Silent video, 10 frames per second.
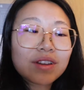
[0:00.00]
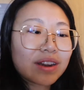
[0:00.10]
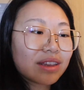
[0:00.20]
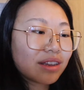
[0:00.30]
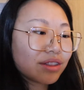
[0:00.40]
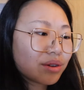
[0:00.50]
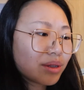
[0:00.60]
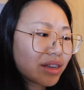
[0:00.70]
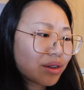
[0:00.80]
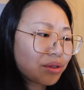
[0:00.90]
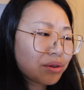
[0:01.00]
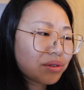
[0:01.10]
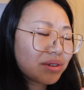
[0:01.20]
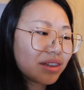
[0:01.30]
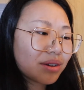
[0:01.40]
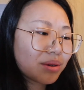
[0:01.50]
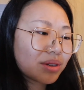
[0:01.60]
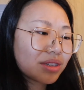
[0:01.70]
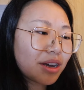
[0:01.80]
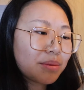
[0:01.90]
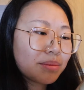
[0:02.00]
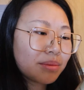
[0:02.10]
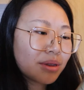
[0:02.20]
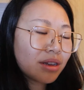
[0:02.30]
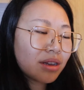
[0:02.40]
and I think they're like chlorine or some